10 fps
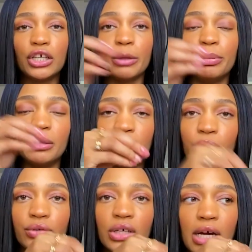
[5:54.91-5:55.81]
You can put them in
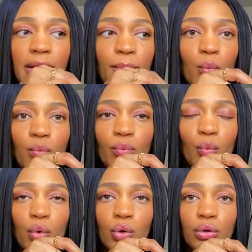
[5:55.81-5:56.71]
those
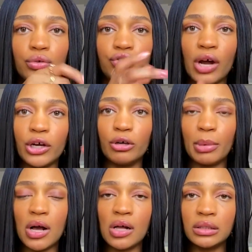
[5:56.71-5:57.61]
wool dryer
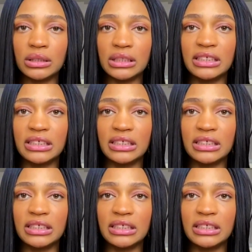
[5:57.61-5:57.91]
balls.